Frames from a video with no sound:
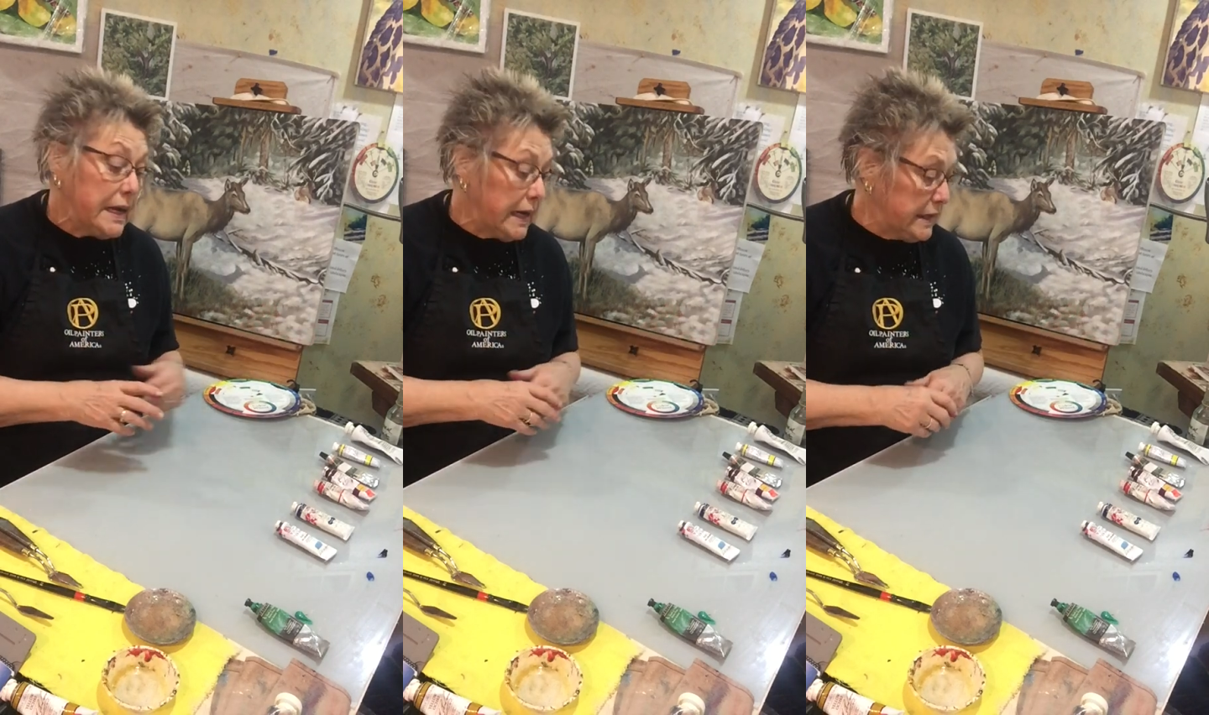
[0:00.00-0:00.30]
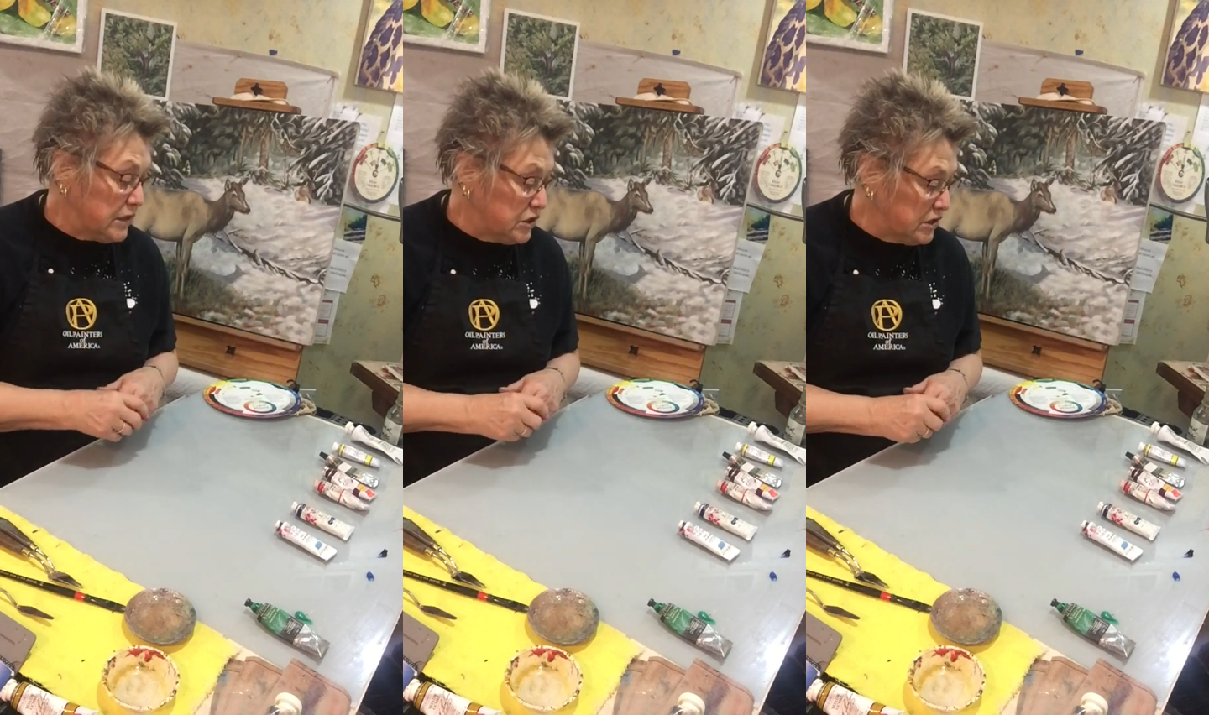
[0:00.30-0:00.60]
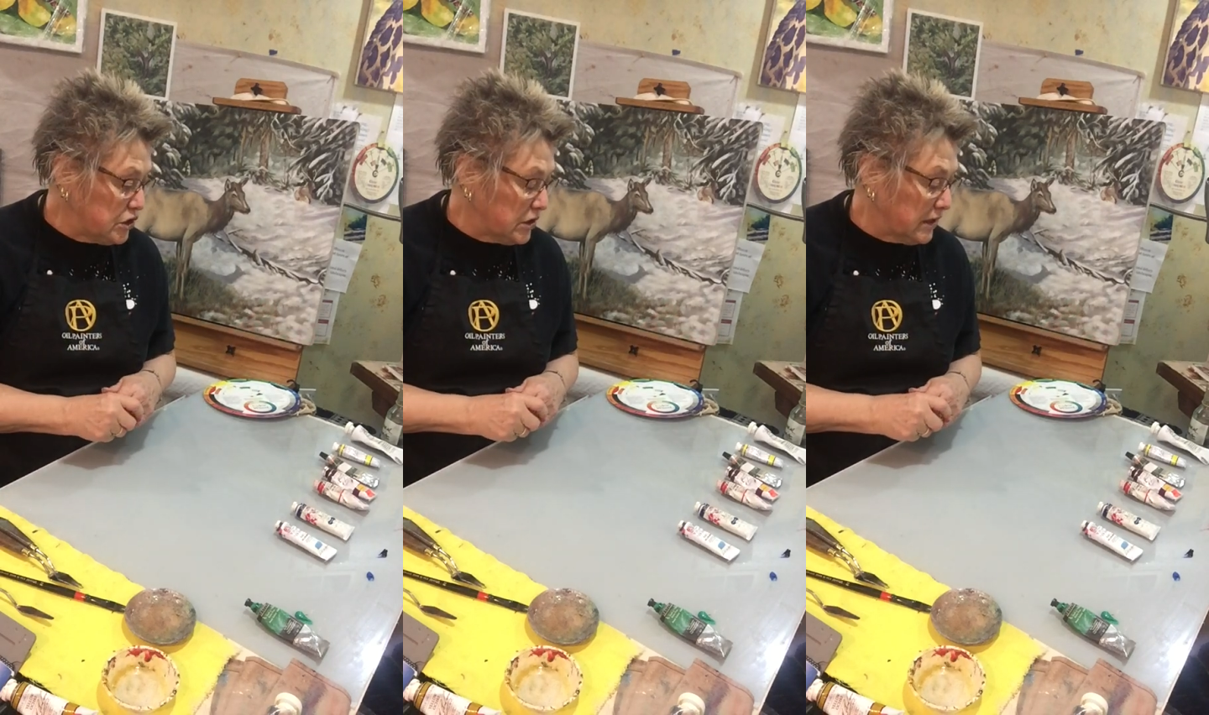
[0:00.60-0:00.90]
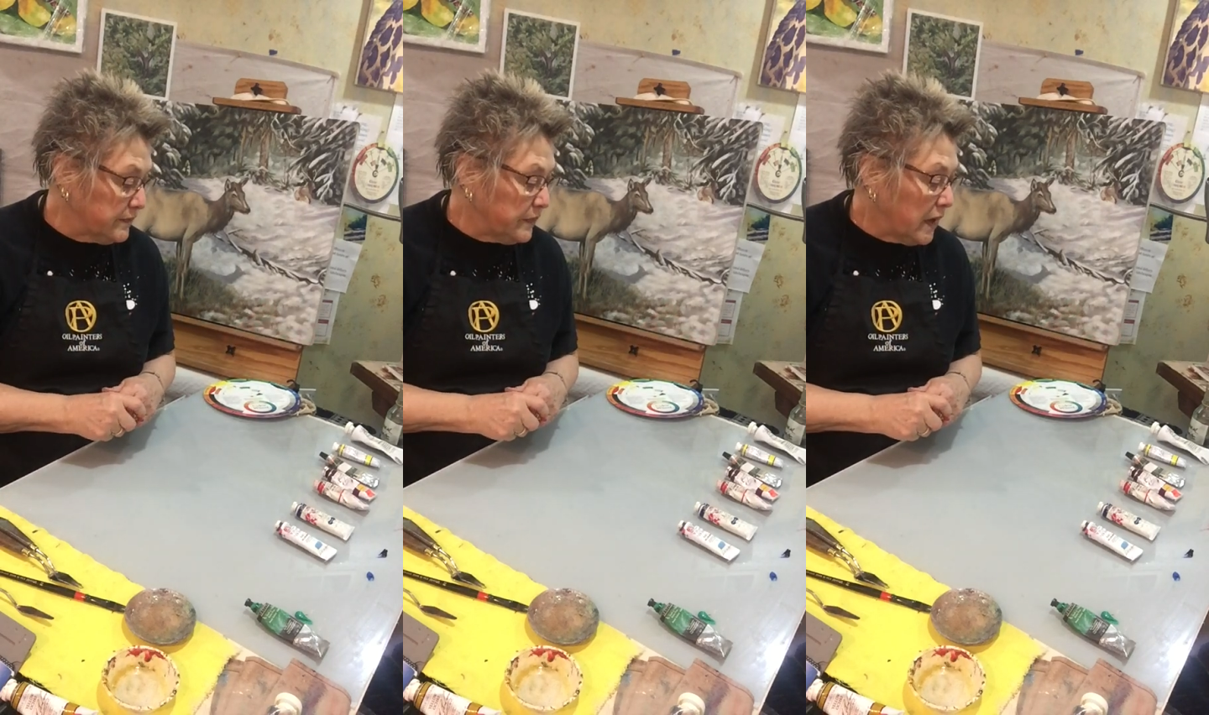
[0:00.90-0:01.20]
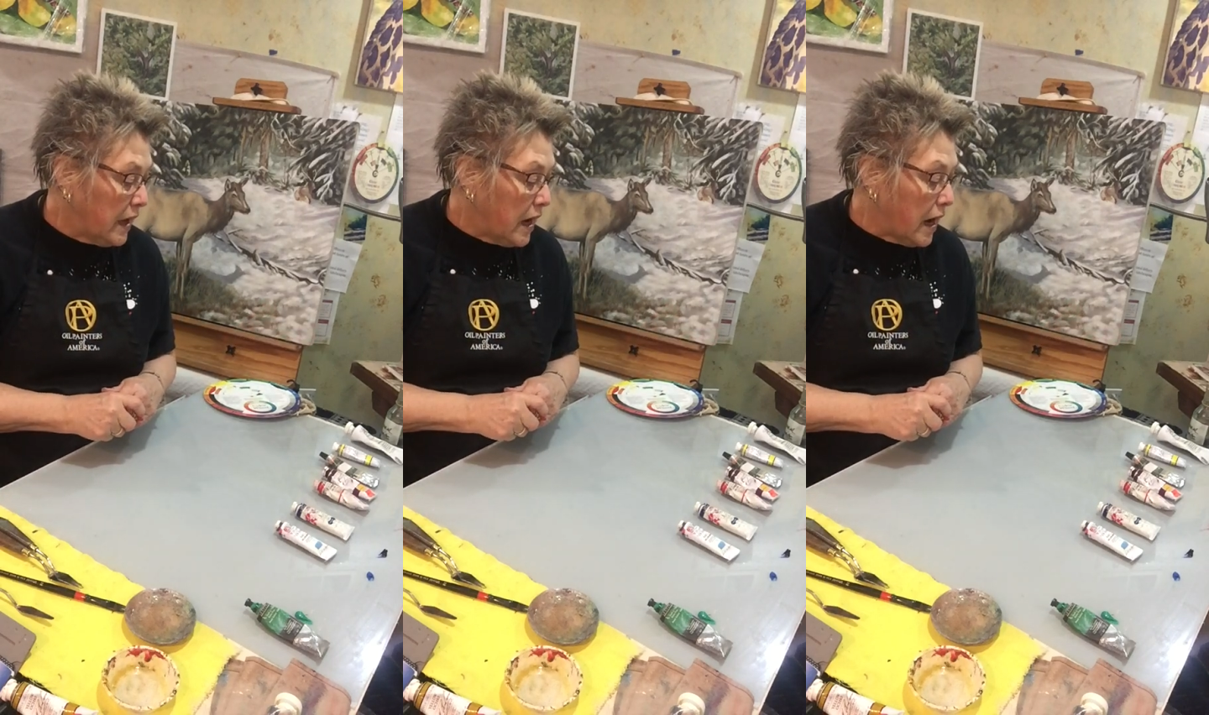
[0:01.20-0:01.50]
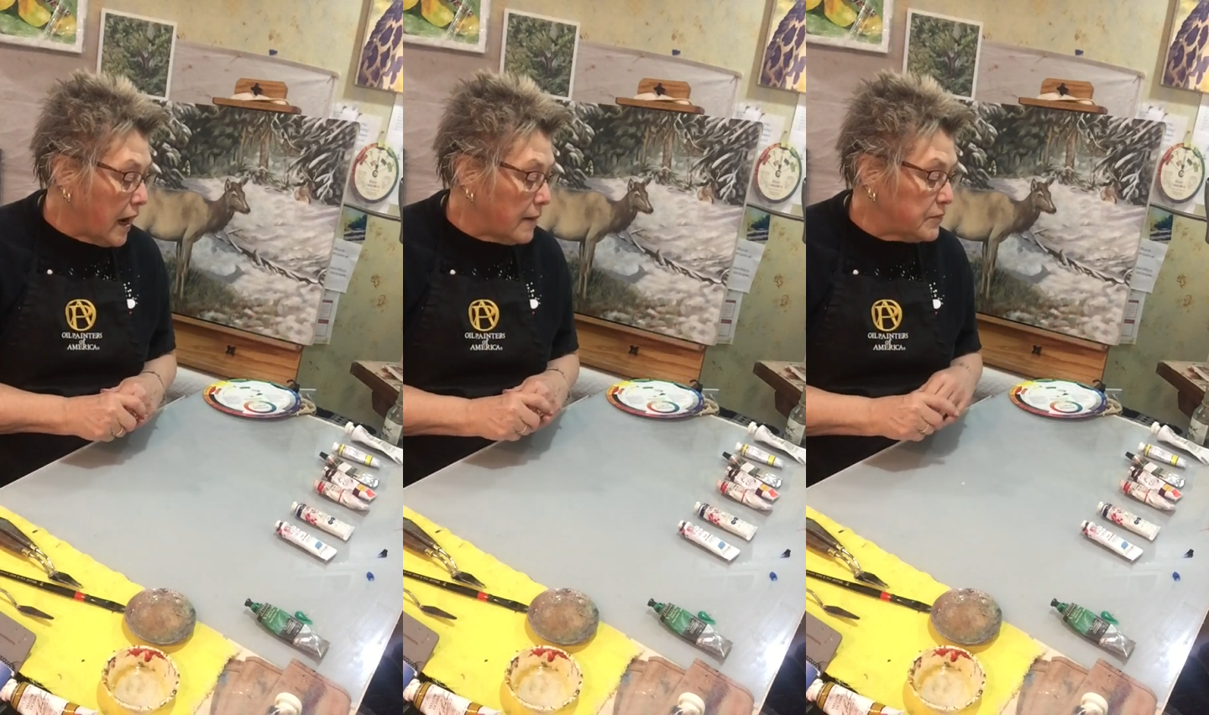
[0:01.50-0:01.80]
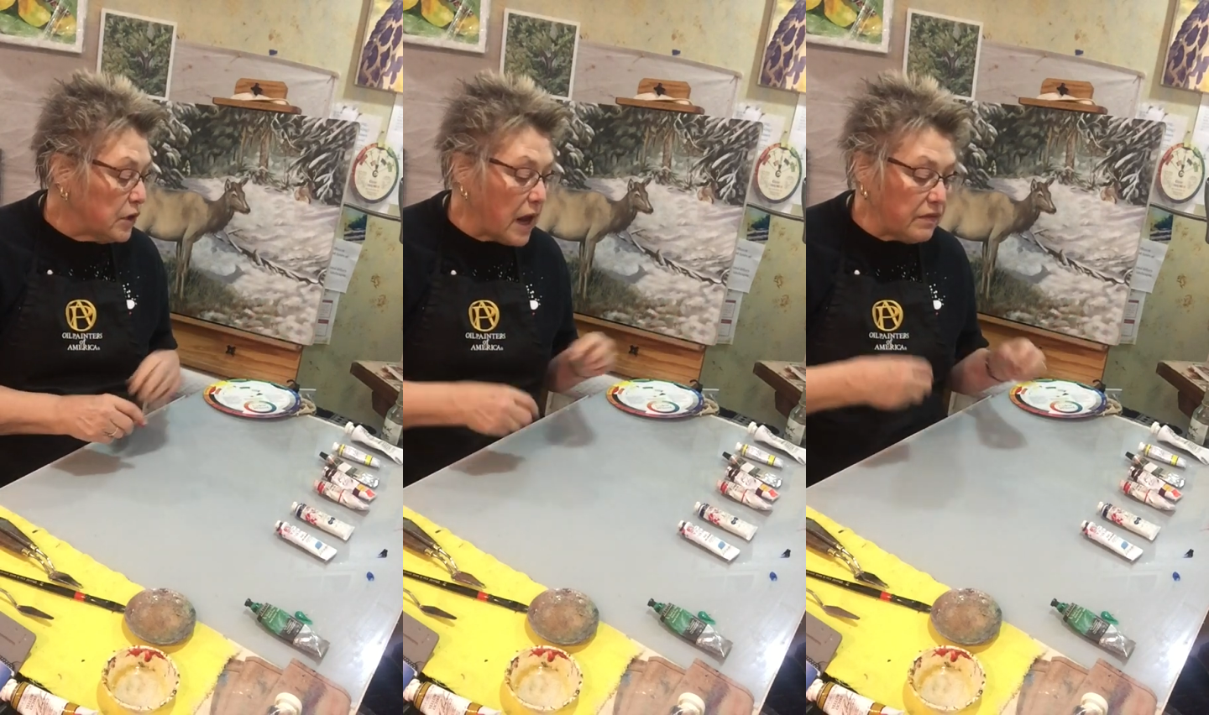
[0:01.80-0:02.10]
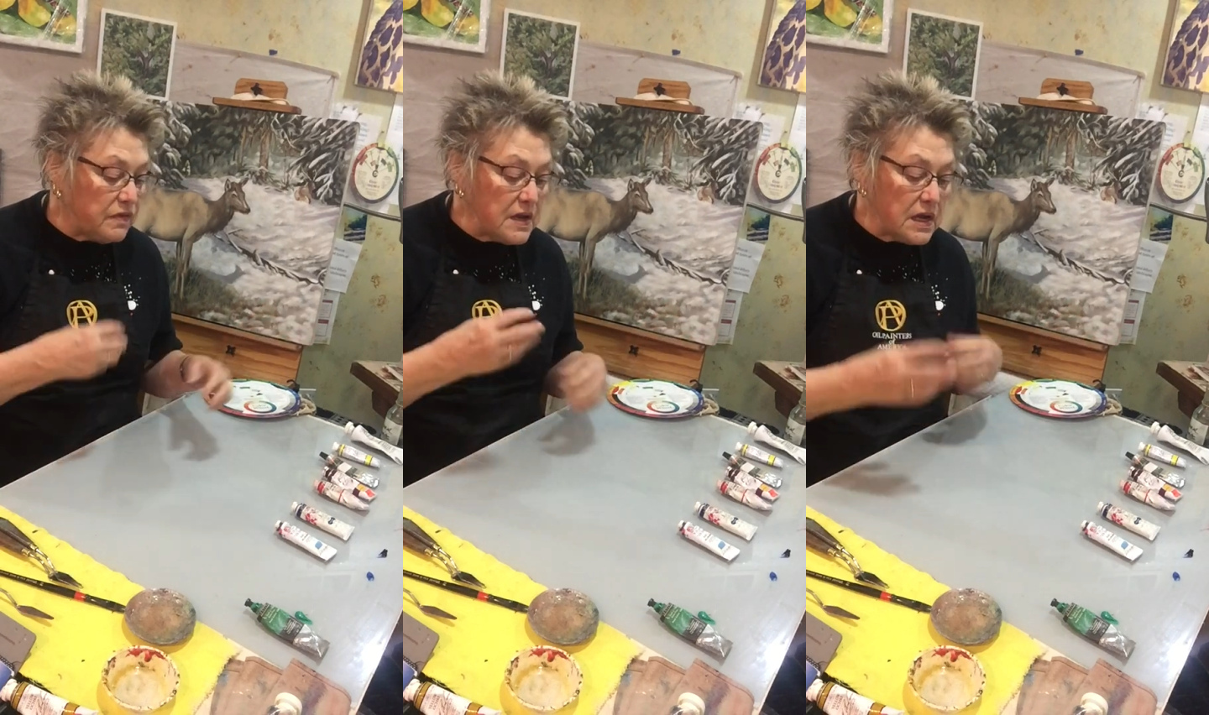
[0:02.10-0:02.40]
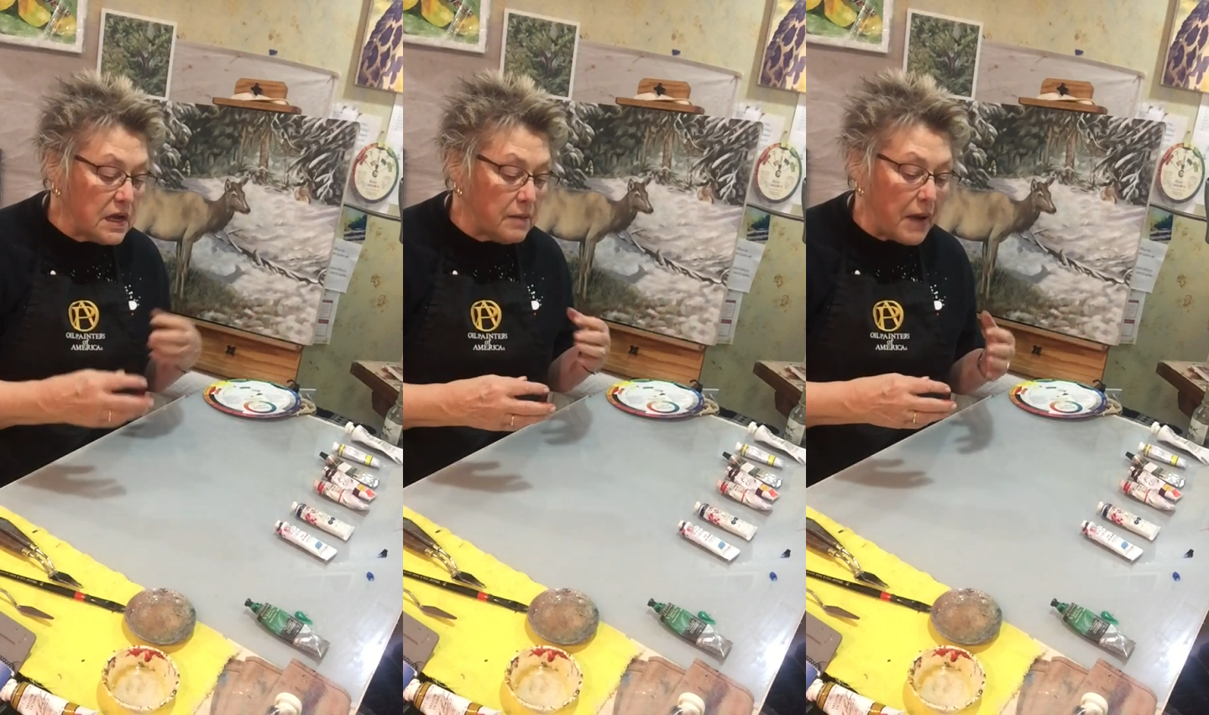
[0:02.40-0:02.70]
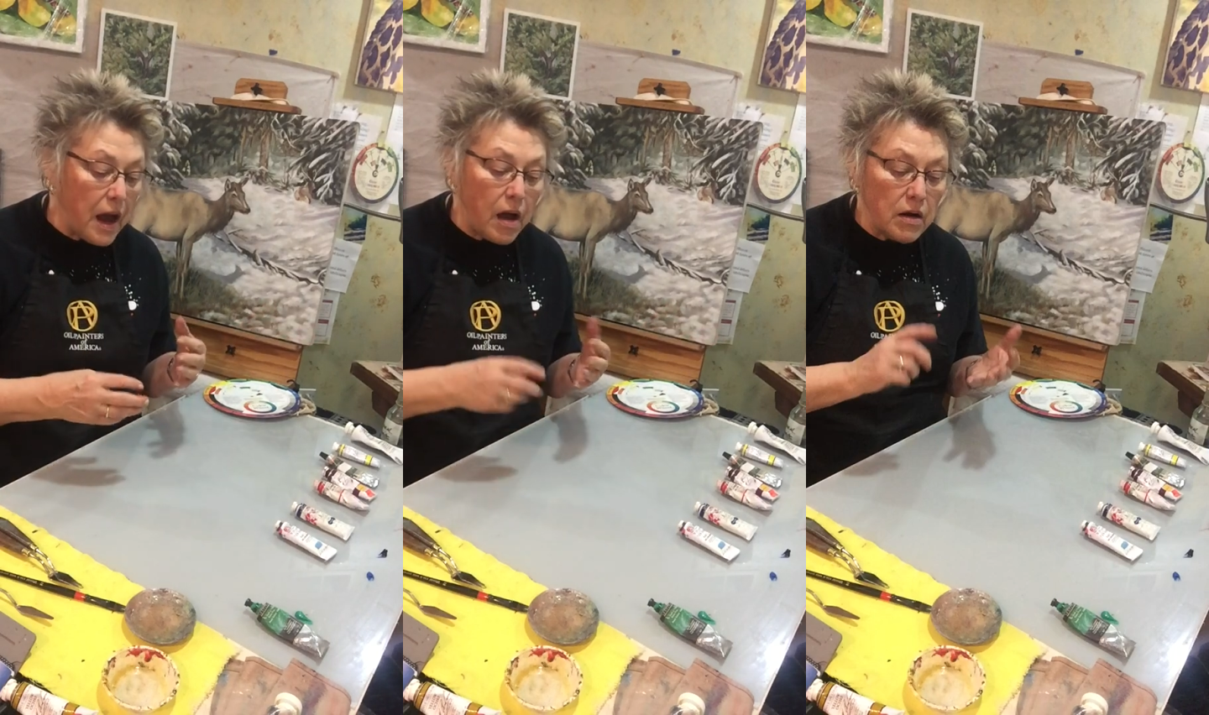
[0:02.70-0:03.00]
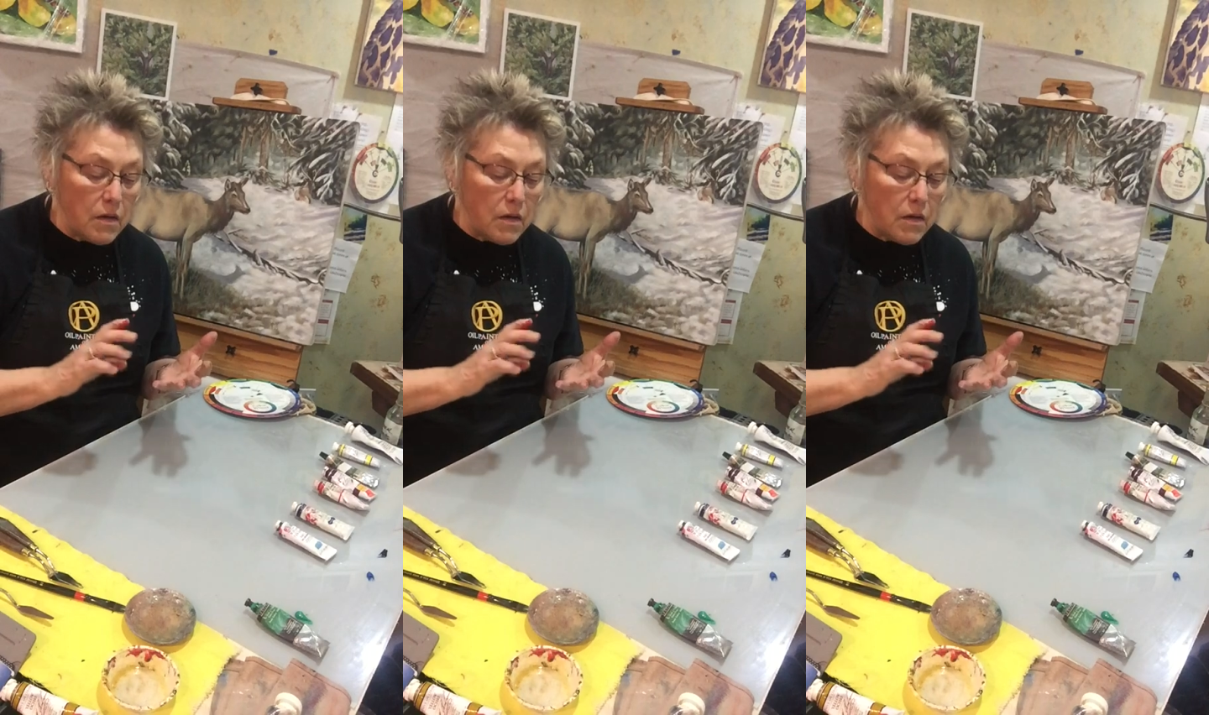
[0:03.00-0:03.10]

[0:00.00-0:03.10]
In addition, you're not thinking about,